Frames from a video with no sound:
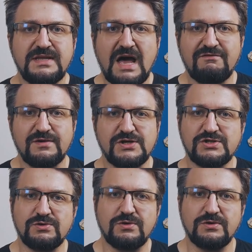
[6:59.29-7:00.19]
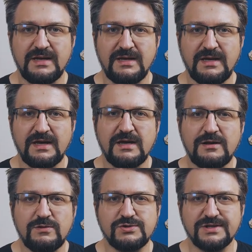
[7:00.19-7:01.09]
average sort. In
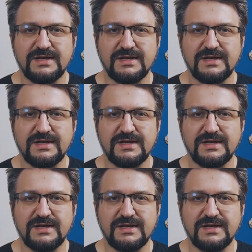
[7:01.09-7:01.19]
conclusion,